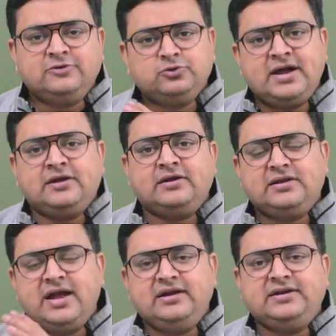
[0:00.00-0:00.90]
so
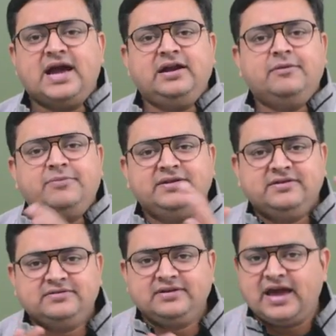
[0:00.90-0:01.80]
that the entire
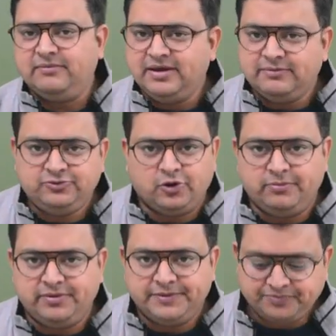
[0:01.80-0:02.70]
depreciation can be
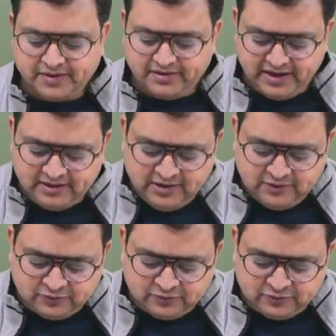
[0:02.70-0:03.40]
absorbed, right?